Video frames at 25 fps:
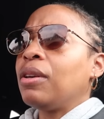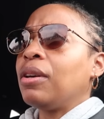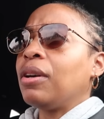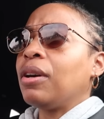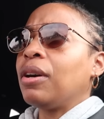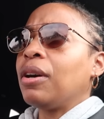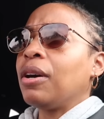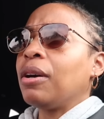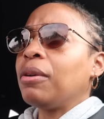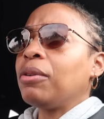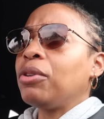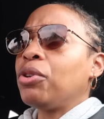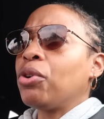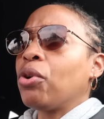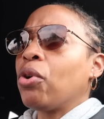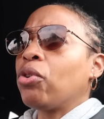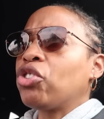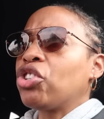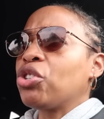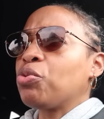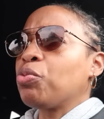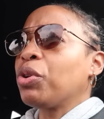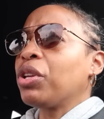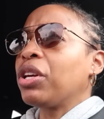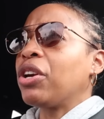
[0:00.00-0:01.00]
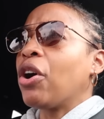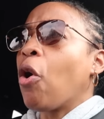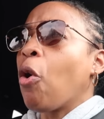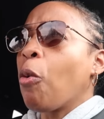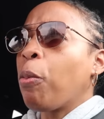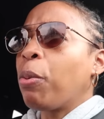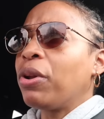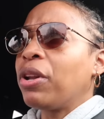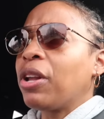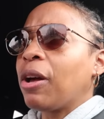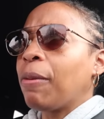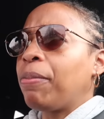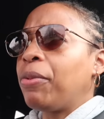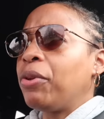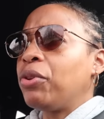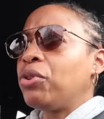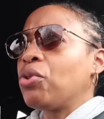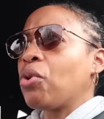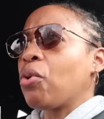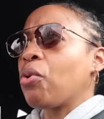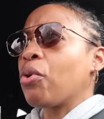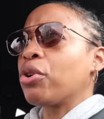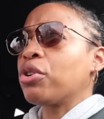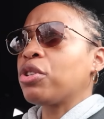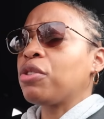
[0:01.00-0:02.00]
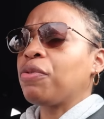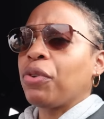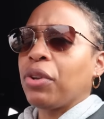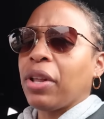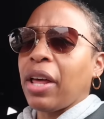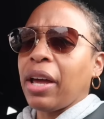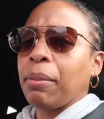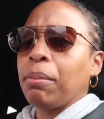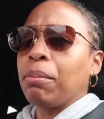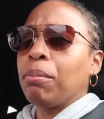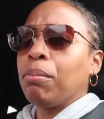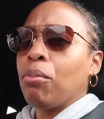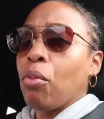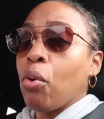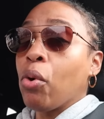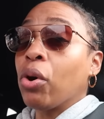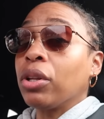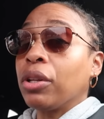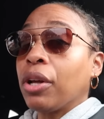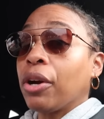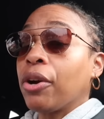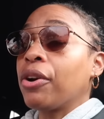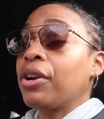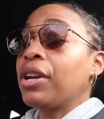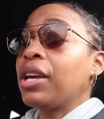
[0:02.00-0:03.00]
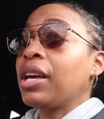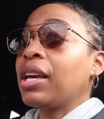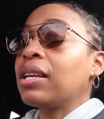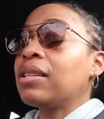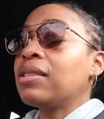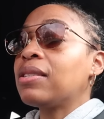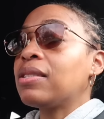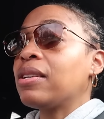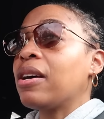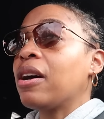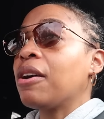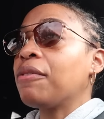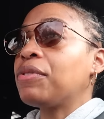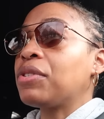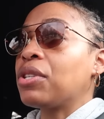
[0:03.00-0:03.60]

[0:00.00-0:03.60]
uh, you know, it just really opened up the doors for like more learning and stuff.